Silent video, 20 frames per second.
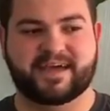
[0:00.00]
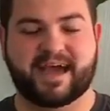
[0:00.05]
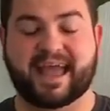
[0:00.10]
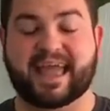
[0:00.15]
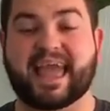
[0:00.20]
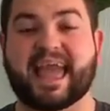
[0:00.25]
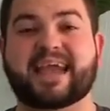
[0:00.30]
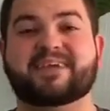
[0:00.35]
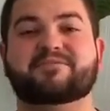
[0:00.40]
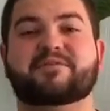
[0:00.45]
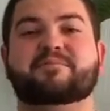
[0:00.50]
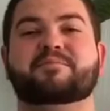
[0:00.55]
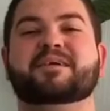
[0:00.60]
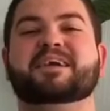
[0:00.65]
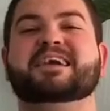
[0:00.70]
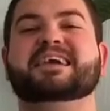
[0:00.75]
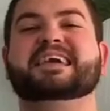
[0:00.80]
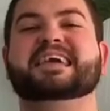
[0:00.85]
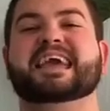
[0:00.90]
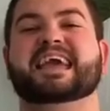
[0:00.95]
I can't even
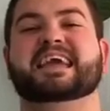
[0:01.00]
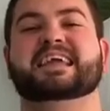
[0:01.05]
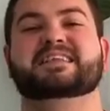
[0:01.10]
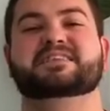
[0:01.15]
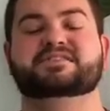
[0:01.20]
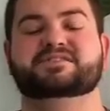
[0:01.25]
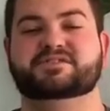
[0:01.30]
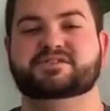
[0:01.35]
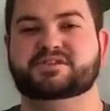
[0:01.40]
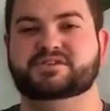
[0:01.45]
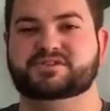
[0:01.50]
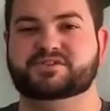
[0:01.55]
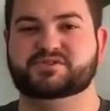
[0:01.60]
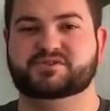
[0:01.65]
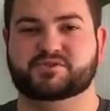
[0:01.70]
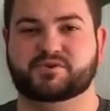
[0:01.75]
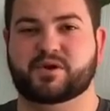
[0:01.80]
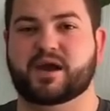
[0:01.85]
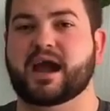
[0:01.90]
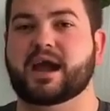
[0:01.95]
begin to
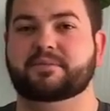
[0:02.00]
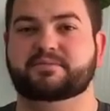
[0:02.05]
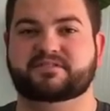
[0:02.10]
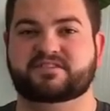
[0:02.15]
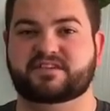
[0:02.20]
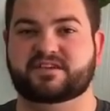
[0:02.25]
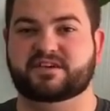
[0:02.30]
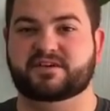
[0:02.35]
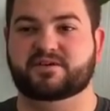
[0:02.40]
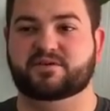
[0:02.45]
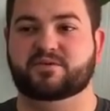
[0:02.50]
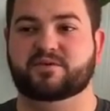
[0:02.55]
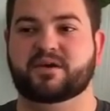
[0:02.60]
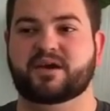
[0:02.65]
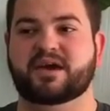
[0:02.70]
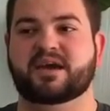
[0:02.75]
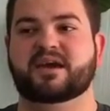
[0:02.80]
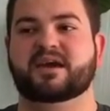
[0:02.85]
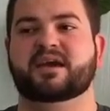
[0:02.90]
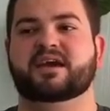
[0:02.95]
describe to you
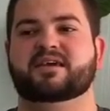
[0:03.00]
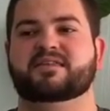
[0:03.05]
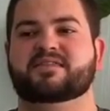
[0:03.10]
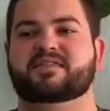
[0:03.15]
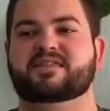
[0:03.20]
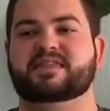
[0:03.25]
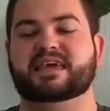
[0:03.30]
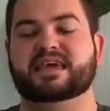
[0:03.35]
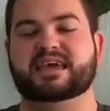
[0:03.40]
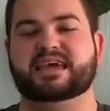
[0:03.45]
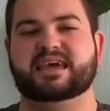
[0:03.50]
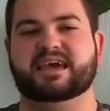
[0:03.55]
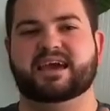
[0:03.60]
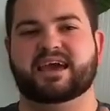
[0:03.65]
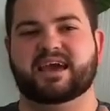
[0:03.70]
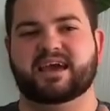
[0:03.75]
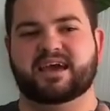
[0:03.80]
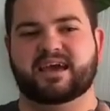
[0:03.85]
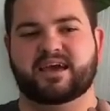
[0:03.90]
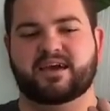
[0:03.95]
the
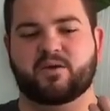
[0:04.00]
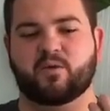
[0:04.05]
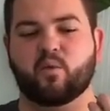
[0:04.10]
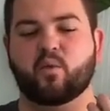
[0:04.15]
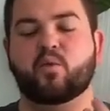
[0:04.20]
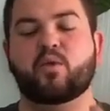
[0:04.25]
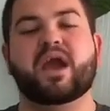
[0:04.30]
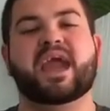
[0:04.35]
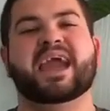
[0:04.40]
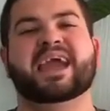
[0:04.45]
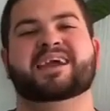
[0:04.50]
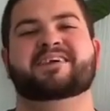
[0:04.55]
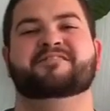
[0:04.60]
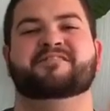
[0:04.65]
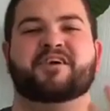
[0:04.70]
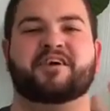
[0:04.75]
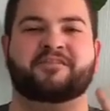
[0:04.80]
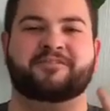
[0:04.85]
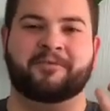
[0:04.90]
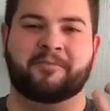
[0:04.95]

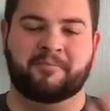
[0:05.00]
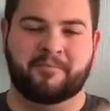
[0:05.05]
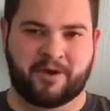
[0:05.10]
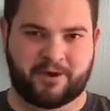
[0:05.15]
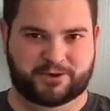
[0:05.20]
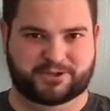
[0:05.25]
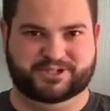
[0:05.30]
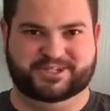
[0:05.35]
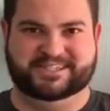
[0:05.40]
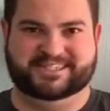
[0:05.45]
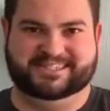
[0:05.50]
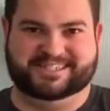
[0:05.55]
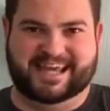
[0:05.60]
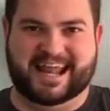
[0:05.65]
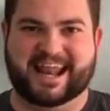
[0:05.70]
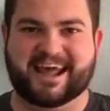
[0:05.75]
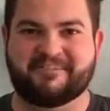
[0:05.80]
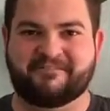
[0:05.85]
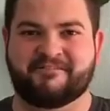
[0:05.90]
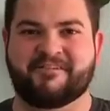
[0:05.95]
wave of emotions
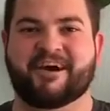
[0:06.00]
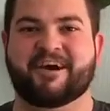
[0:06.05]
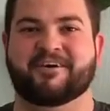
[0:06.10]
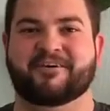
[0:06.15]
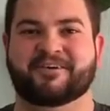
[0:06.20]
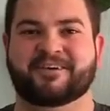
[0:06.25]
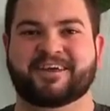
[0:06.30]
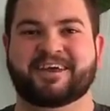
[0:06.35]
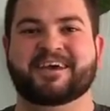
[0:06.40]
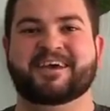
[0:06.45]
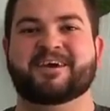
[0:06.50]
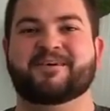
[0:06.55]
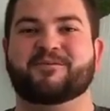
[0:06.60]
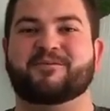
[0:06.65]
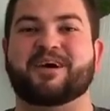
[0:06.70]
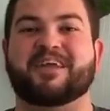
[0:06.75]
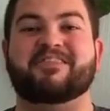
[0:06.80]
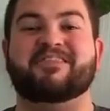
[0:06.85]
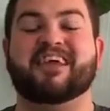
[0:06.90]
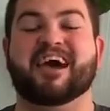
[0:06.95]
that I felt
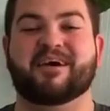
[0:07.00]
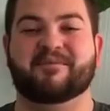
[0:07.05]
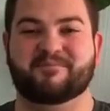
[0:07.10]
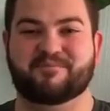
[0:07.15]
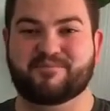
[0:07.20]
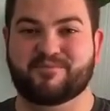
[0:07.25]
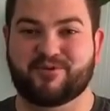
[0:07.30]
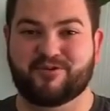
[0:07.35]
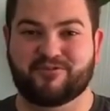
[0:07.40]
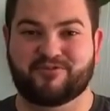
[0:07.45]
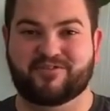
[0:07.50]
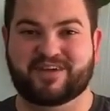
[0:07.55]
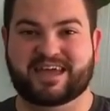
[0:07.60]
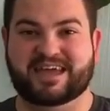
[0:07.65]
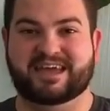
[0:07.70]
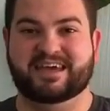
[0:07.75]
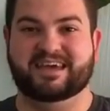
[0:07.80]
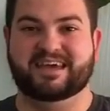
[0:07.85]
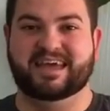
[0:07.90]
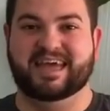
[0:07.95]
when that
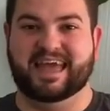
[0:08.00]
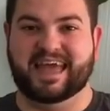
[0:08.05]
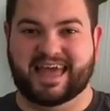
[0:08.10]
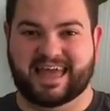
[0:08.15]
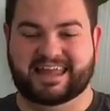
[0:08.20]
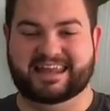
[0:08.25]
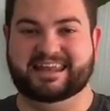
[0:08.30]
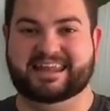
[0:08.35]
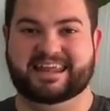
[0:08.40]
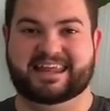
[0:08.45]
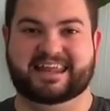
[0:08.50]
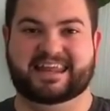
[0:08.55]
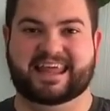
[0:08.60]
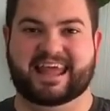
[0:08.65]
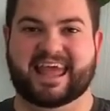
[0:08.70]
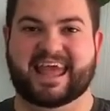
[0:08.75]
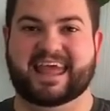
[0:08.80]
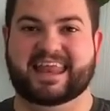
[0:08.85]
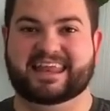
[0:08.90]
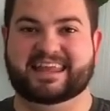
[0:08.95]
movie ended
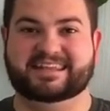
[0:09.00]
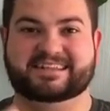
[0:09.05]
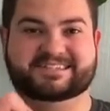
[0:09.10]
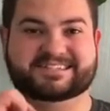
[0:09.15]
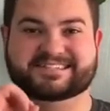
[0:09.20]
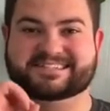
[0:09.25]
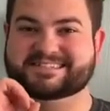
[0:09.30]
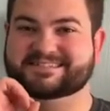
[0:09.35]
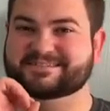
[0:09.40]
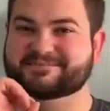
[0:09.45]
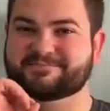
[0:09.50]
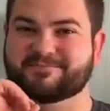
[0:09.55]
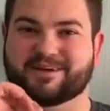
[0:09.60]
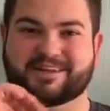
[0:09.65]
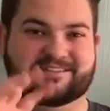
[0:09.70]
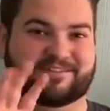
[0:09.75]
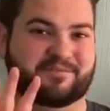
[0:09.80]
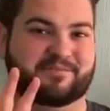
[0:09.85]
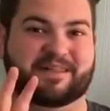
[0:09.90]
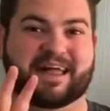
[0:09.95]
and it just
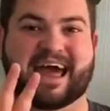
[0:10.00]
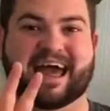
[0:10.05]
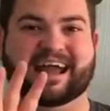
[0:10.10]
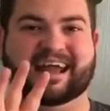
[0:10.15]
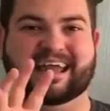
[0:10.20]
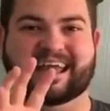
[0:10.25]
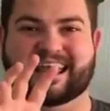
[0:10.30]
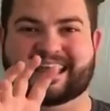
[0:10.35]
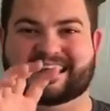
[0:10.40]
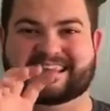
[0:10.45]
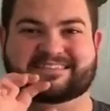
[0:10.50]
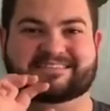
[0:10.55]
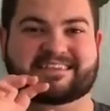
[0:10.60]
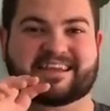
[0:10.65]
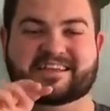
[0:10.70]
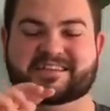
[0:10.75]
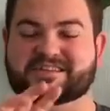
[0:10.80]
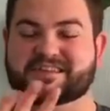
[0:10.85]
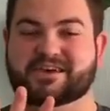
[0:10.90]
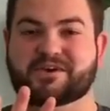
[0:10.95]
went to black and it
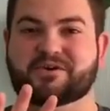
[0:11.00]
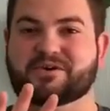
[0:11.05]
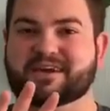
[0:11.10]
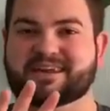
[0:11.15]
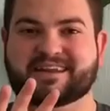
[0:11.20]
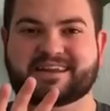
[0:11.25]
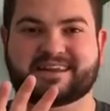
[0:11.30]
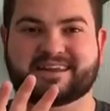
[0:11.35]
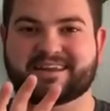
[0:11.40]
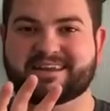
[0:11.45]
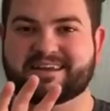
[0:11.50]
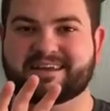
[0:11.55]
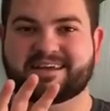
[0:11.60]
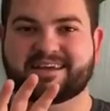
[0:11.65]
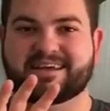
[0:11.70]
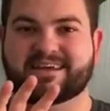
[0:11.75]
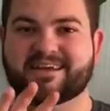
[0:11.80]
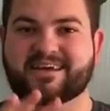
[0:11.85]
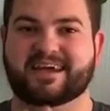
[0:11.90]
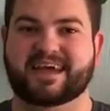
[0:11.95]
said Logan.
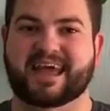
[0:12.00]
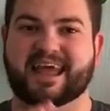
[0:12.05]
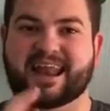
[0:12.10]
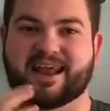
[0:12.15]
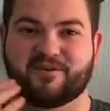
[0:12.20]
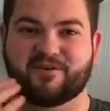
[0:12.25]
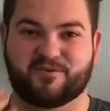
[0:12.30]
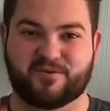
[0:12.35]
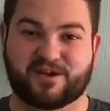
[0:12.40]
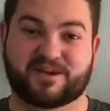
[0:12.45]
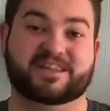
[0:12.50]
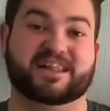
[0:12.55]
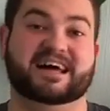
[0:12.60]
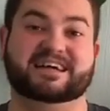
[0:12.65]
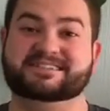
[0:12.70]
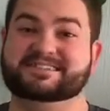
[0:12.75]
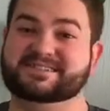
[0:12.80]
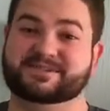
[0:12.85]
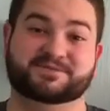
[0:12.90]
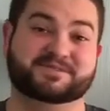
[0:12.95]
And I
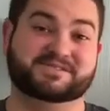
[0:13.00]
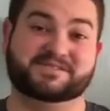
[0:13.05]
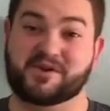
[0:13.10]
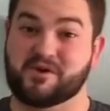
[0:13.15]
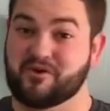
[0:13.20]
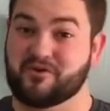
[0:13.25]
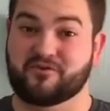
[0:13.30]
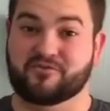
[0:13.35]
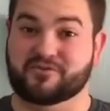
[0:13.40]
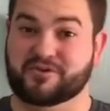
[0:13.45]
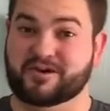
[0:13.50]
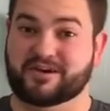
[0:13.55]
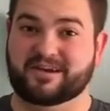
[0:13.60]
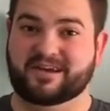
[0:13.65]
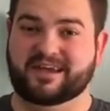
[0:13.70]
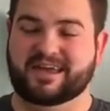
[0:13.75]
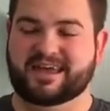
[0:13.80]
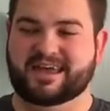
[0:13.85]
realized it was over.